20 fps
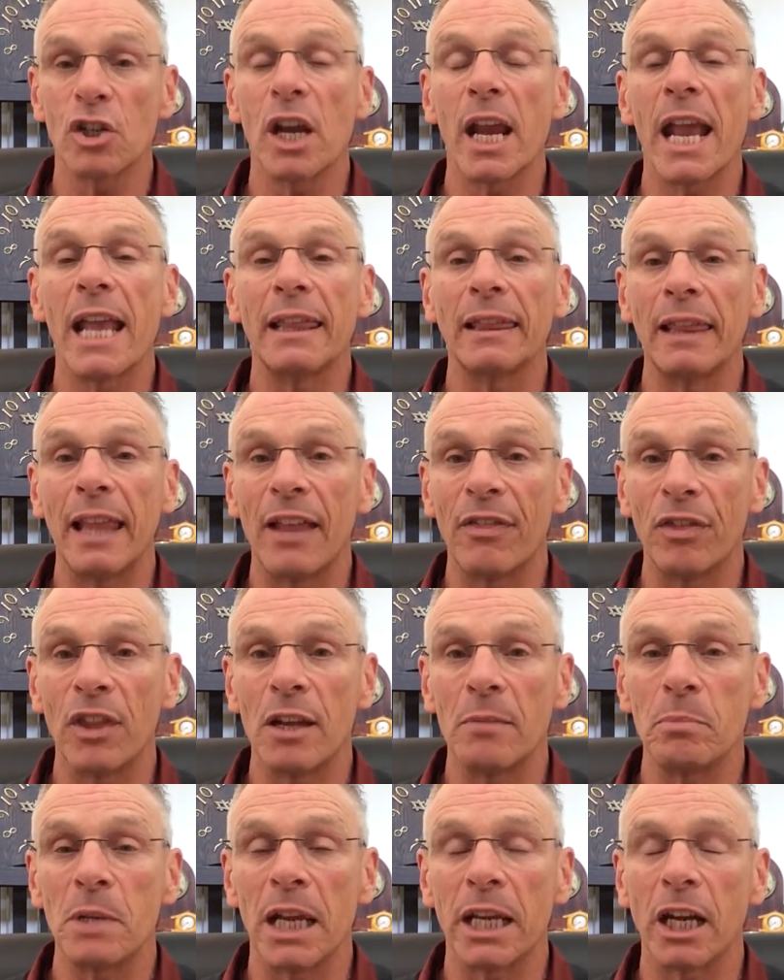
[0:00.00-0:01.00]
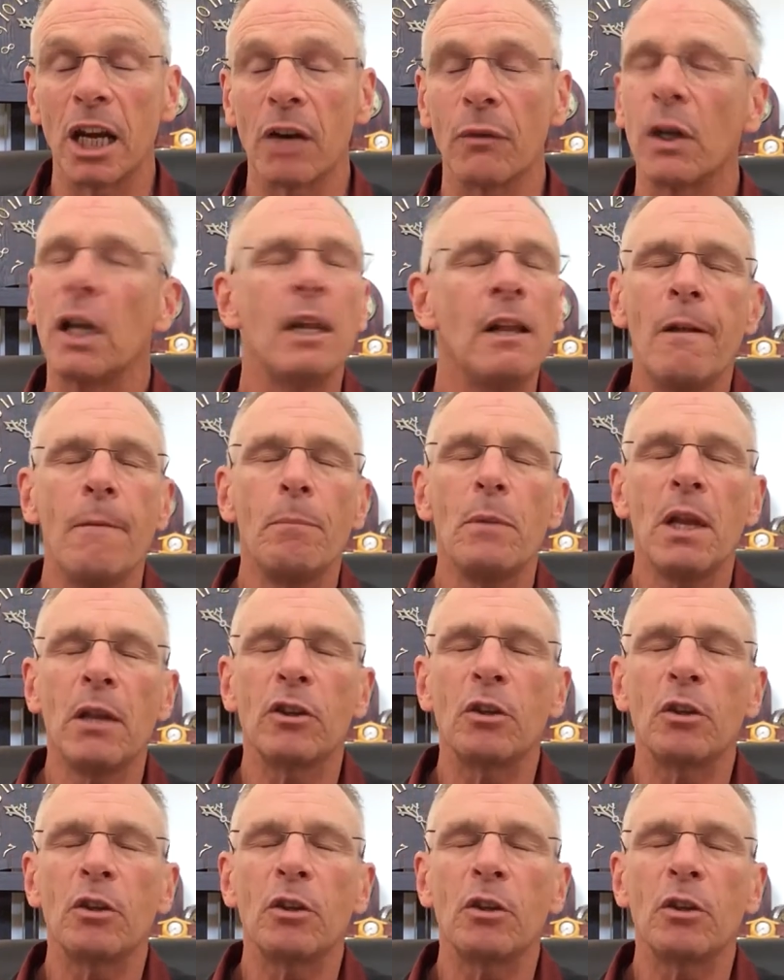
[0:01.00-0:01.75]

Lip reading: and let them take care of it.